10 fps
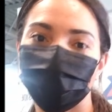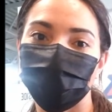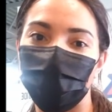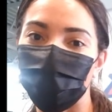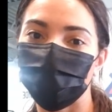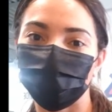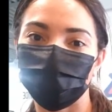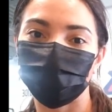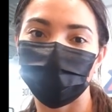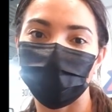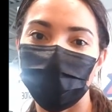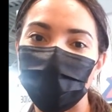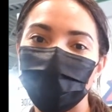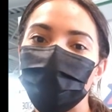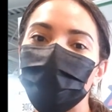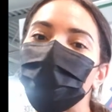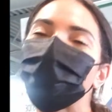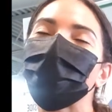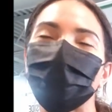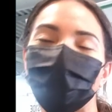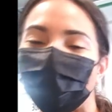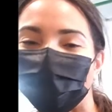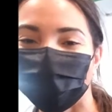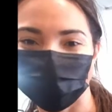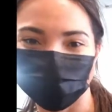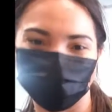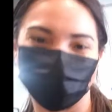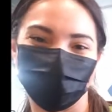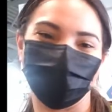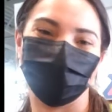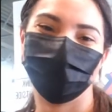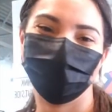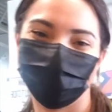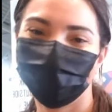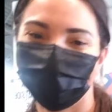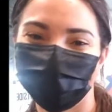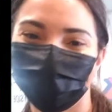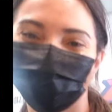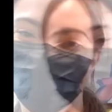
Yeah. And uh, love and these guys. Worth it. yes, it is worth it.